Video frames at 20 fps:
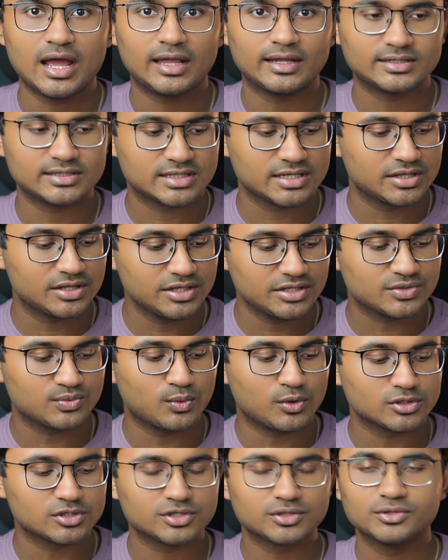and this
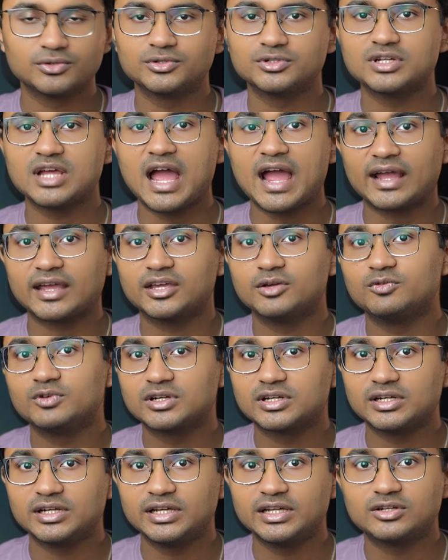watch could
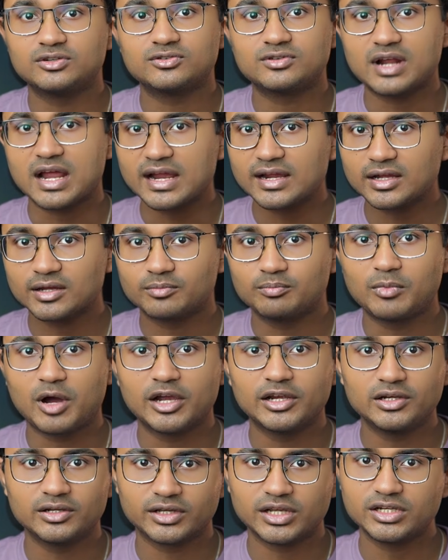accurately track
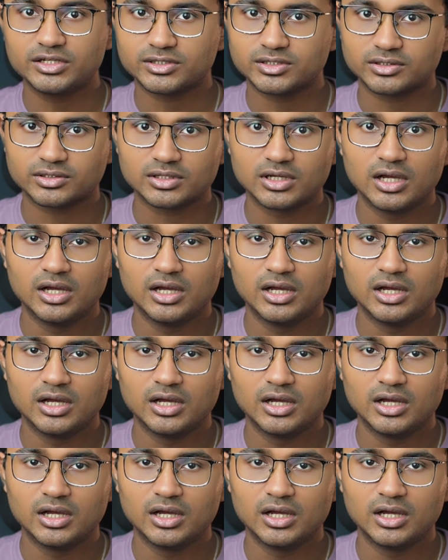my location.